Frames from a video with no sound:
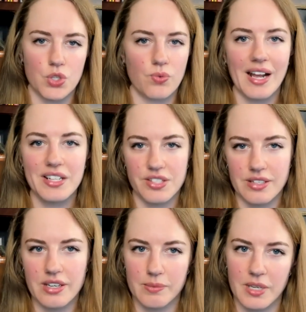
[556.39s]
directly
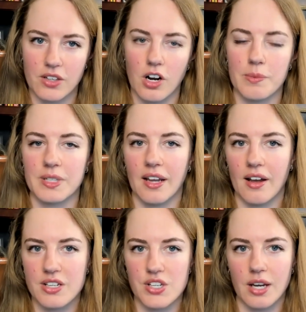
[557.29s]
emit carbon
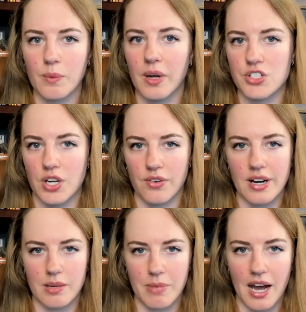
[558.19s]
dioxide while
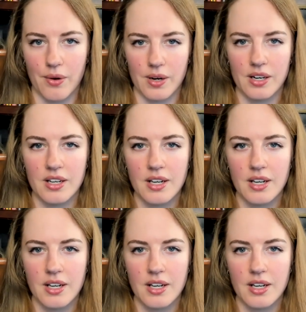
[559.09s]
generating power,